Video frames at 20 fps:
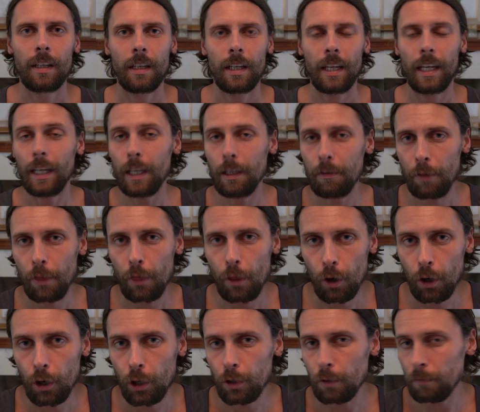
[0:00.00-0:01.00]
Even
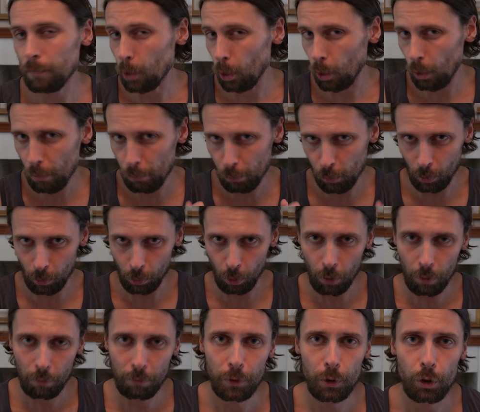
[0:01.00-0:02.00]
though you've gone through a
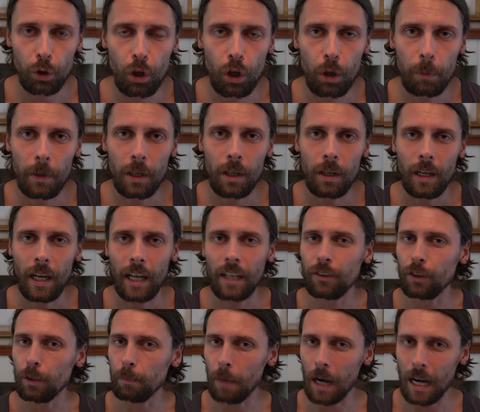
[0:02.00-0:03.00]
lot of trauma and
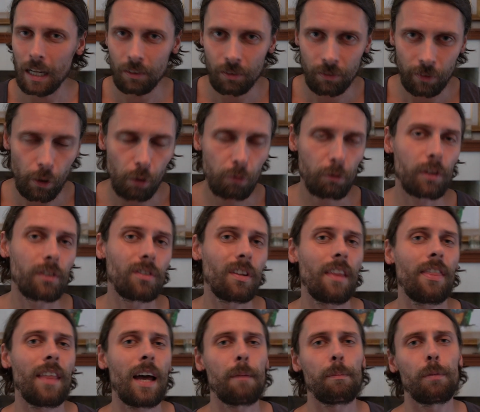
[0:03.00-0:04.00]
you might still
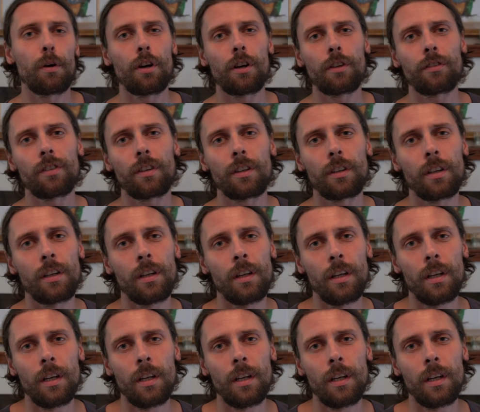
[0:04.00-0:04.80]
resent that person,